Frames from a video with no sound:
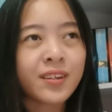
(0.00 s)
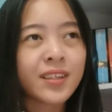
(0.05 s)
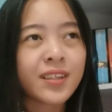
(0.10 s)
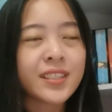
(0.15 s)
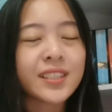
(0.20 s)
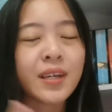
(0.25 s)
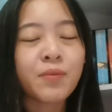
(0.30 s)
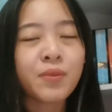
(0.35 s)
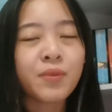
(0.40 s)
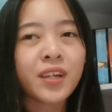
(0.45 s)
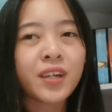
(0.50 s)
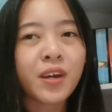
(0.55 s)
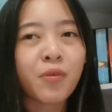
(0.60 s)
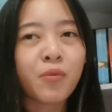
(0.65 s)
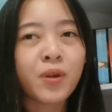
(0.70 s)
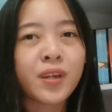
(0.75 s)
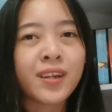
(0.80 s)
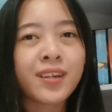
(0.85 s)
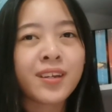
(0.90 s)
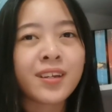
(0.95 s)
something that
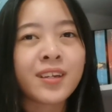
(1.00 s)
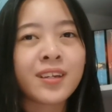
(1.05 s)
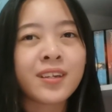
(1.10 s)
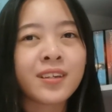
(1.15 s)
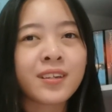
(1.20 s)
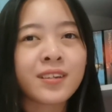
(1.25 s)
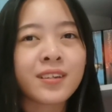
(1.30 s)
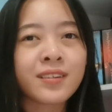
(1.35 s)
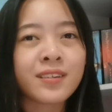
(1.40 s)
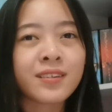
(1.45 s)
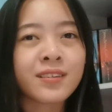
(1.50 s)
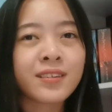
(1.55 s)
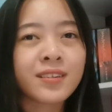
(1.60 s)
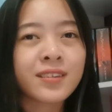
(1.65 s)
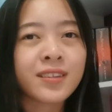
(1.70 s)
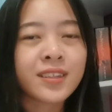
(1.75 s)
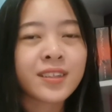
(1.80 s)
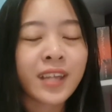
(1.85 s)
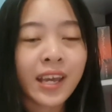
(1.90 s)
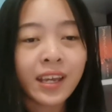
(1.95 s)
we
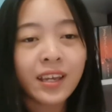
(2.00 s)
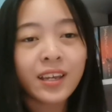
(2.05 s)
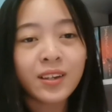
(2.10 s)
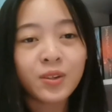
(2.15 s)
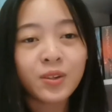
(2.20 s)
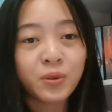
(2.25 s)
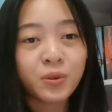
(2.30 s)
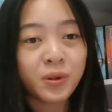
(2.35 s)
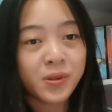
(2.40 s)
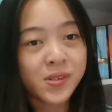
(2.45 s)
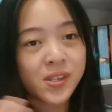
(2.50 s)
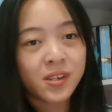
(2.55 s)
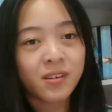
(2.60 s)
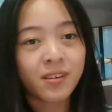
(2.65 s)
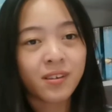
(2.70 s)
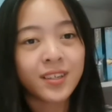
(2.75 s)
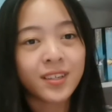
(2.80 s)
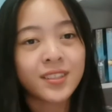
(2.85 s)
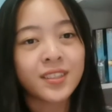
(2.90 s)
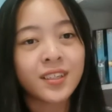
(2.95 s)
didn't take into
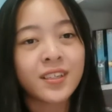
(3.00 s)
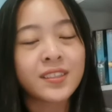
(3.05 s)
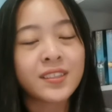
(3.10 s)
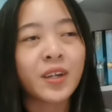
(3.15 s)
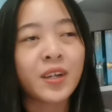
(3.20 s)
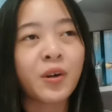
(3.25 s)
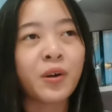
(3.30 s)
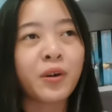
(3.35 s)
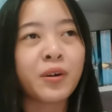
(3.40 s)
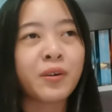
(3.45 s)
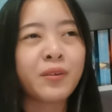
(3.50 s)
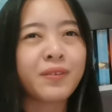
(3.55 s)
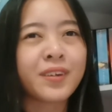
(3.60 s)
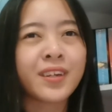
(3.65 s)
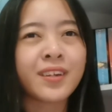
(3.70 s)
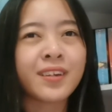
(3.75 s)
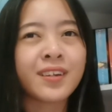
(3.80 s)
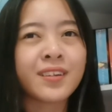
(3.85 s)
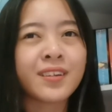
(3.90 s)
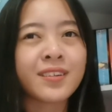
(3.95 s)
considerations or
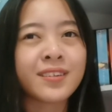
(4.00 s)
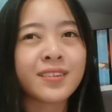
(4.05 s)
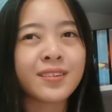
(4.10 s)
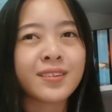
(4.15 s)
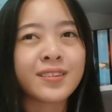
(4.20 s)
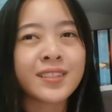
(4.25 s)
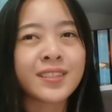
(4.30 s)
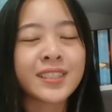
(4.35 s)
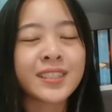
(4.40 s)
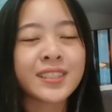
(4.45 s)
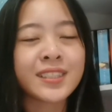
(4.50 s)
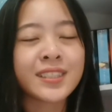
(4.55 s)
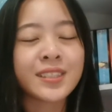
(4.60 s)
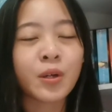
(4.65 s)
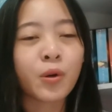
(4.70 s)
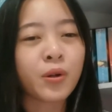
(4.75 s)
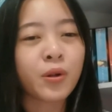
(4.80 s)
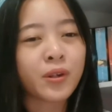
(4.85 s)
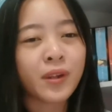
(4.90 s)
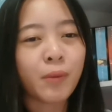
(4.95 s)
didn't see